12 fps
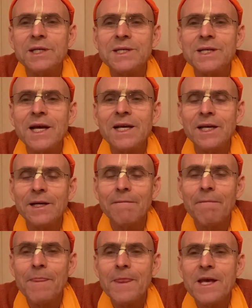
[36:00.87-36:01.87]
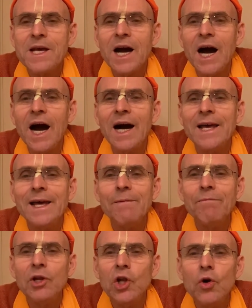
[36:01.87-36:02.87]
saying, I
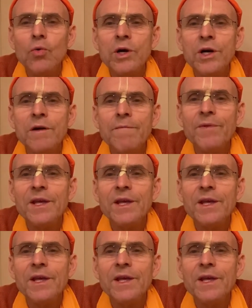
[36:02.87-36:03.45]
am lower